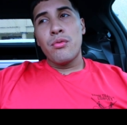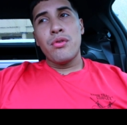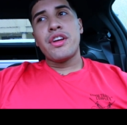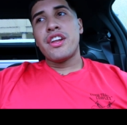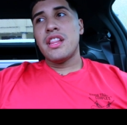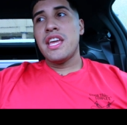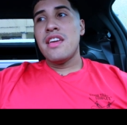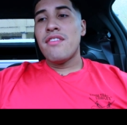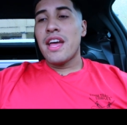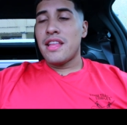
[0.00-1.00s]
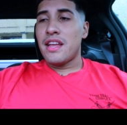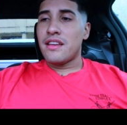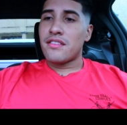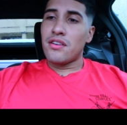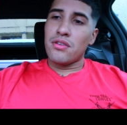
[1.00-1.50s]
we were going to leave and
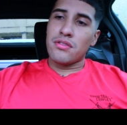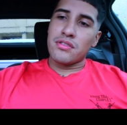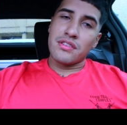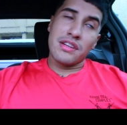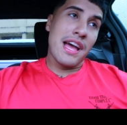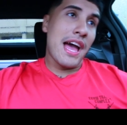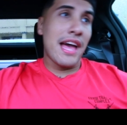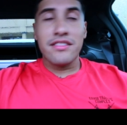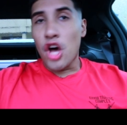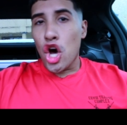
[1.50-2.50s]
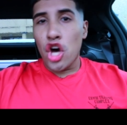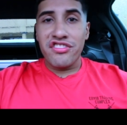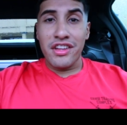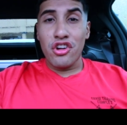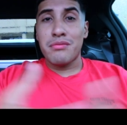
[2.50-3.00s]
then so as all
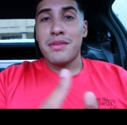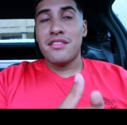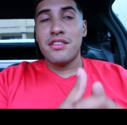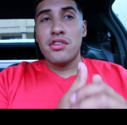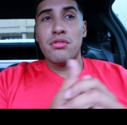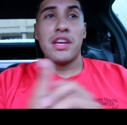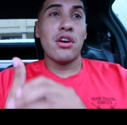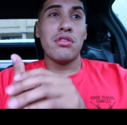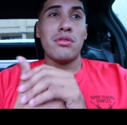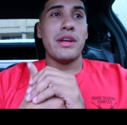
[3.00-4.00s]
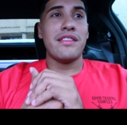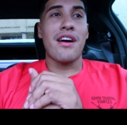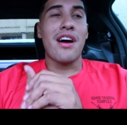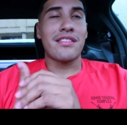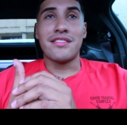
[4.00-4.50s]
salesmen do they go and
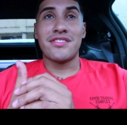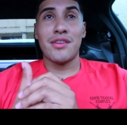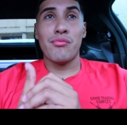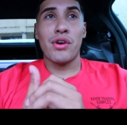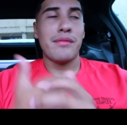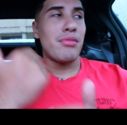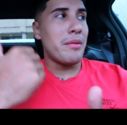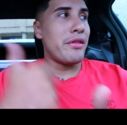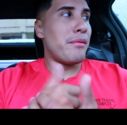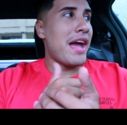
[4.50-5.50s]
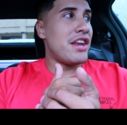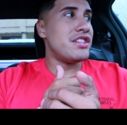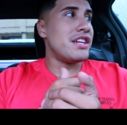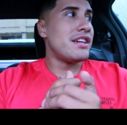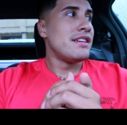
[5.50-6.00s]
talk to someone probably their
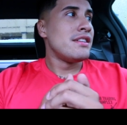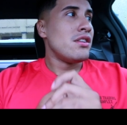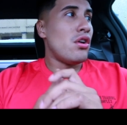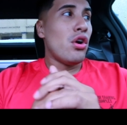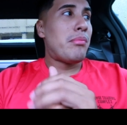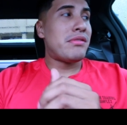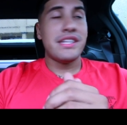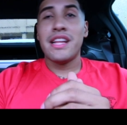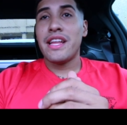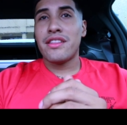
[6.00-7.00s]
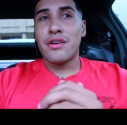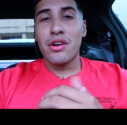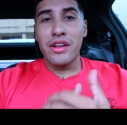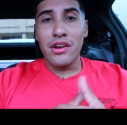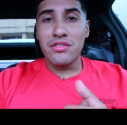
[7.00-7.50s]
manager or pretend like they're
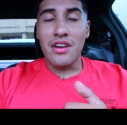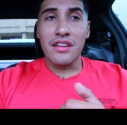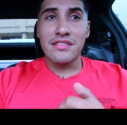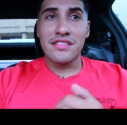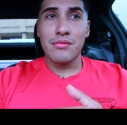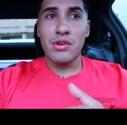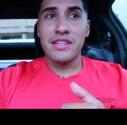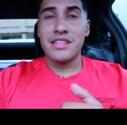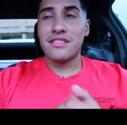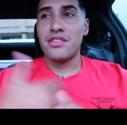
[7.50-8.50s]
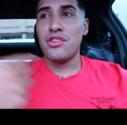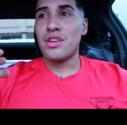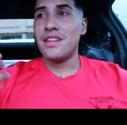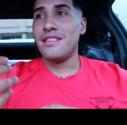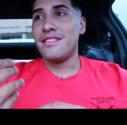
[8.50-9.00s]
going to go talk to someone just so you
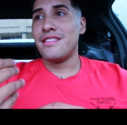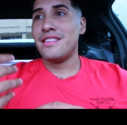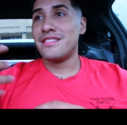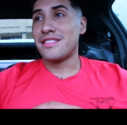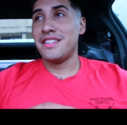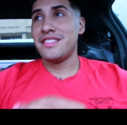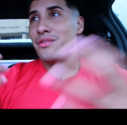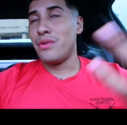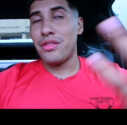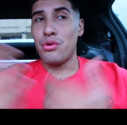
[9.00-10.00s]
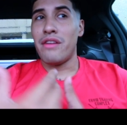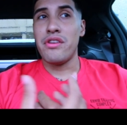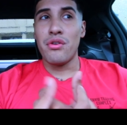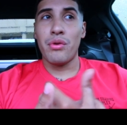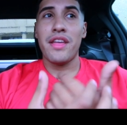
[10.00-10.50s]
can discuss it with whoever
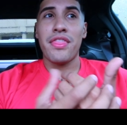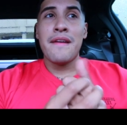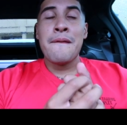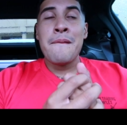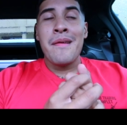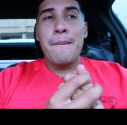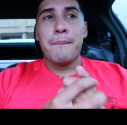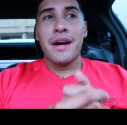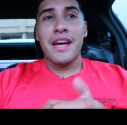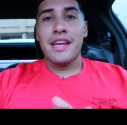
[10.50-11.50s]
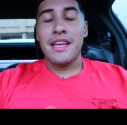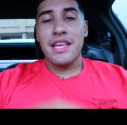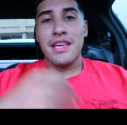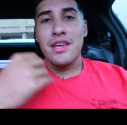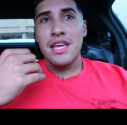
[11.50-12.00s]
you're with. But
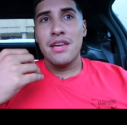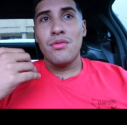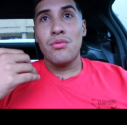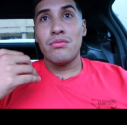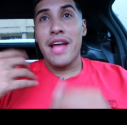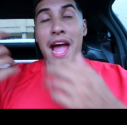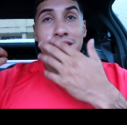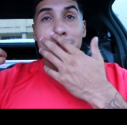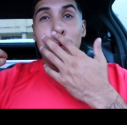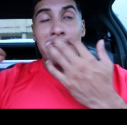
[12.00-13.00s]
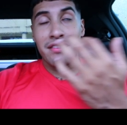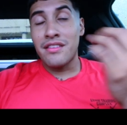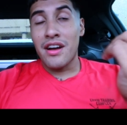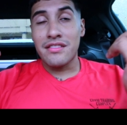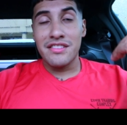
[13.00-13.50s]
he actually went to
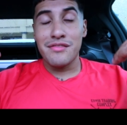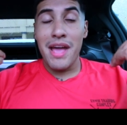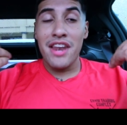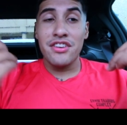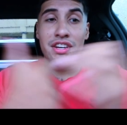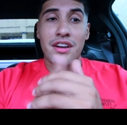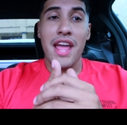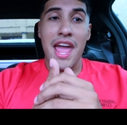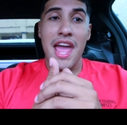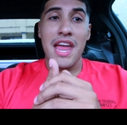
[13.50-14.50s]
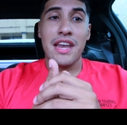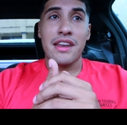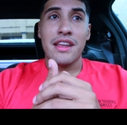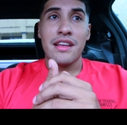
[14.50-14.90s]
talk to the manager, and